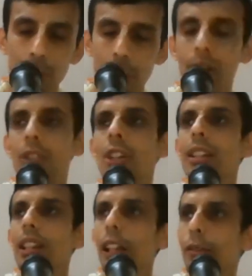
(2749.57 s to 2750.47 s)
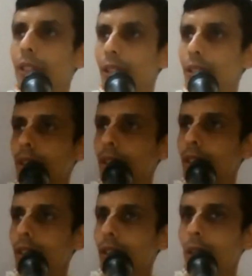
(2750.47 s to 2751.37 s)
Dronacharya left.
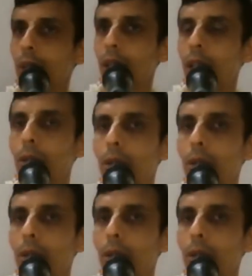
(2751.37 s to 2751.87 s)
Okay,